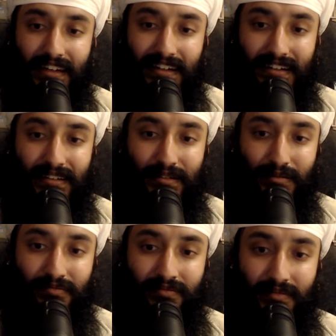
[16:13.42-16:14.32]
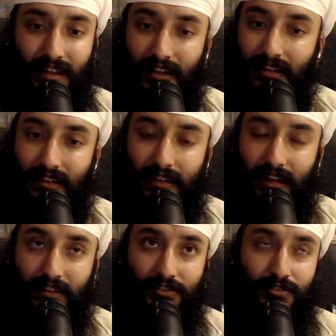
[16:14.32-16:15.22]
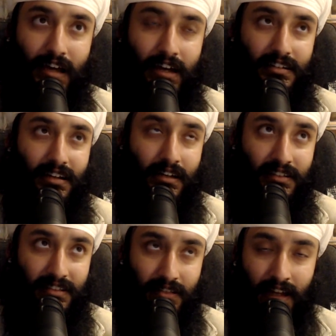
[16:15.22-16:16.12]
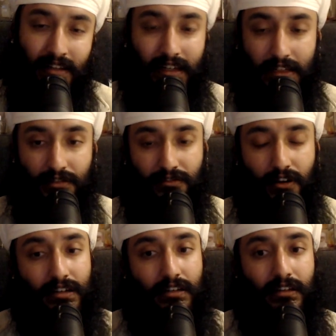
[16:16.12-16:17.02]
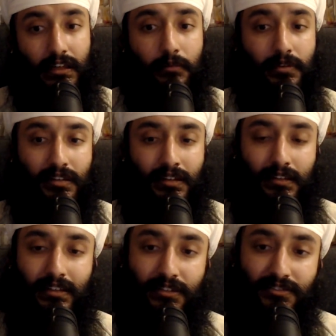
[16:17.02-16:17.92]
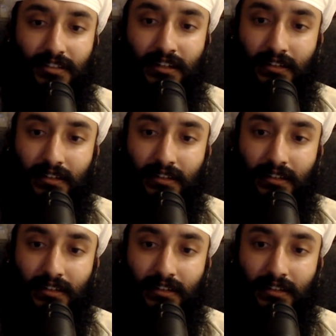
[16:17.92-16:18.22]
Um, and and to actually understand that is a very deep thing that they've said.